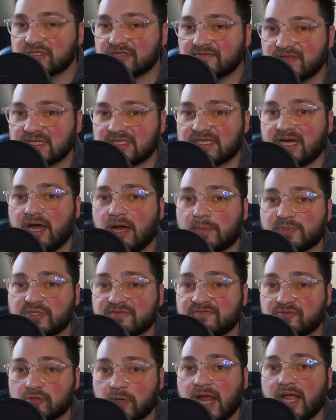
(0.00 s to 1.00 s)
of the tops
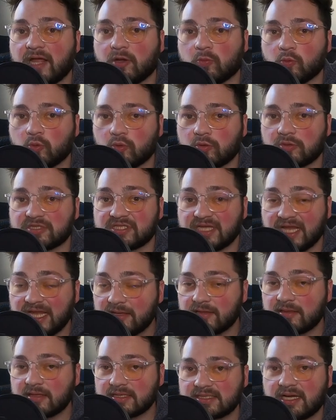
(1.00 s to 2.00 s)
of Dragon Rulers
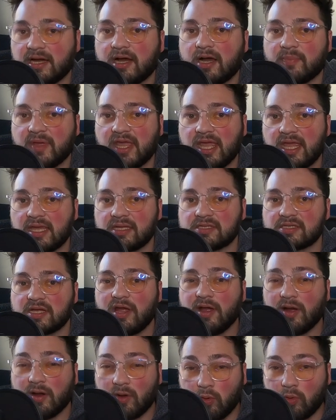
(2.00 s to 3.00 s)
in the top 8,
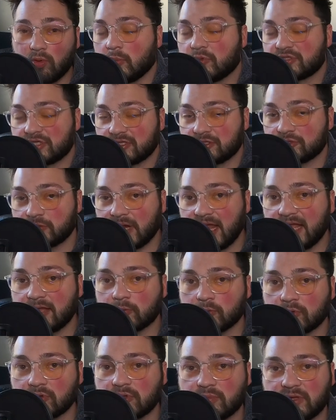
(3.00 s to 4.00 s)
or most of the
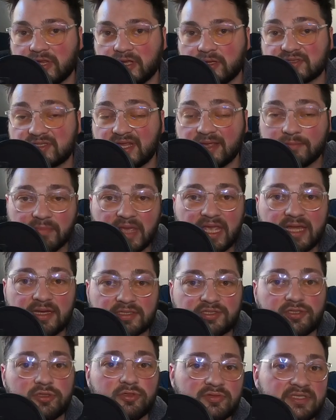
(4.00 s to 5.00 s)
Dragon Ruler players that made
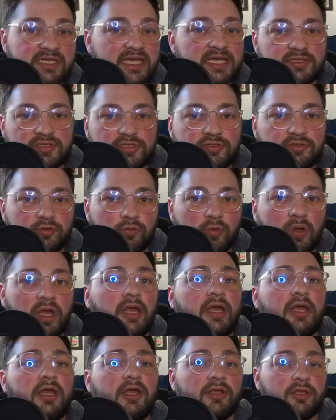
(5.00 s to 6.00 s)
it to Day 2,
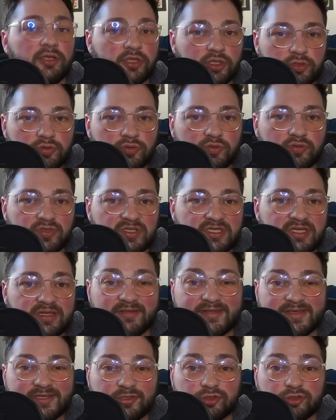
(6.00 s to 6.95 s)
used the